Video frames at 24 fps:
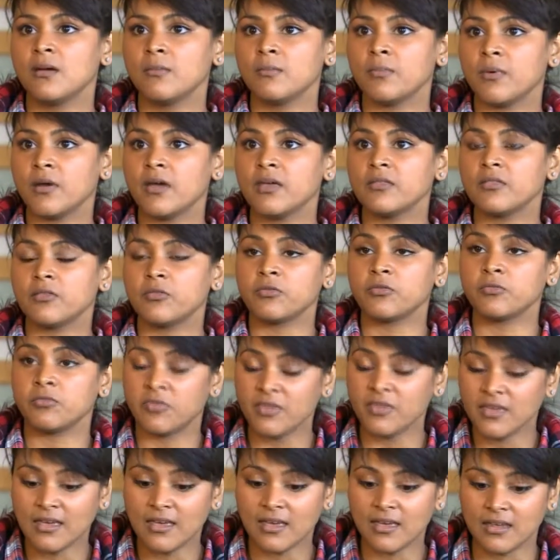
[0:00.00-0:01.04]
But the
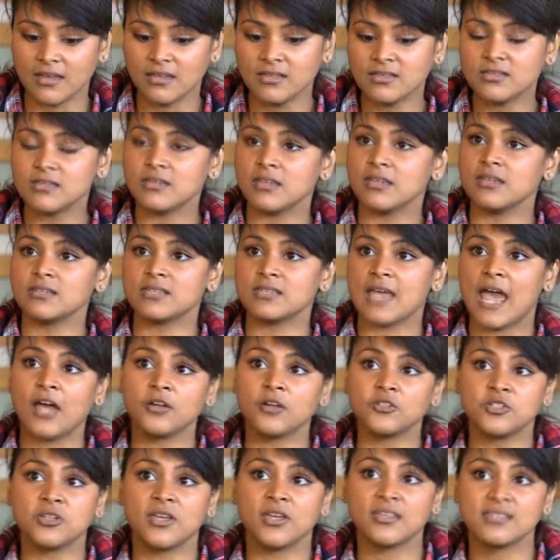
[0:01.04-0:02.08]
thing is, is how
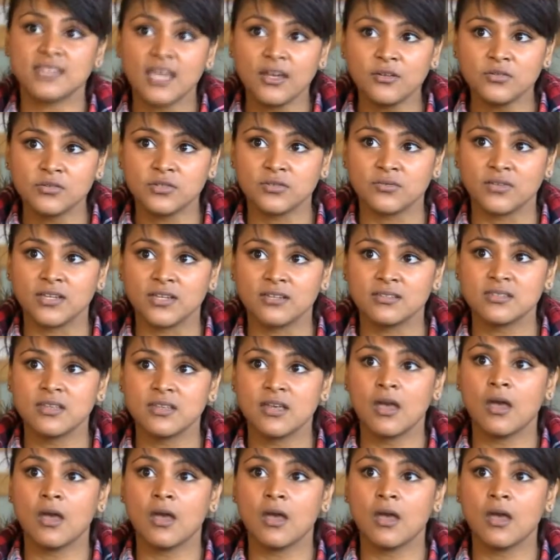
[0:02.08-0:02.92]
do you get out of it?